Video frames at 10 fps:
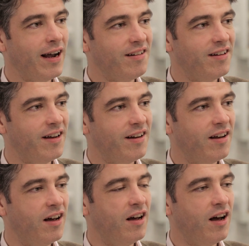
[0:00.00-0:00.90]
acid,
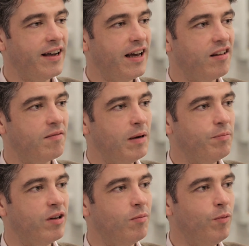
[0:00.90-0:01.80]
I get this
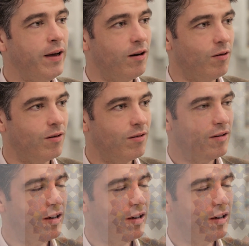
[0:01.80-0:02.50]
molybdenum wheel.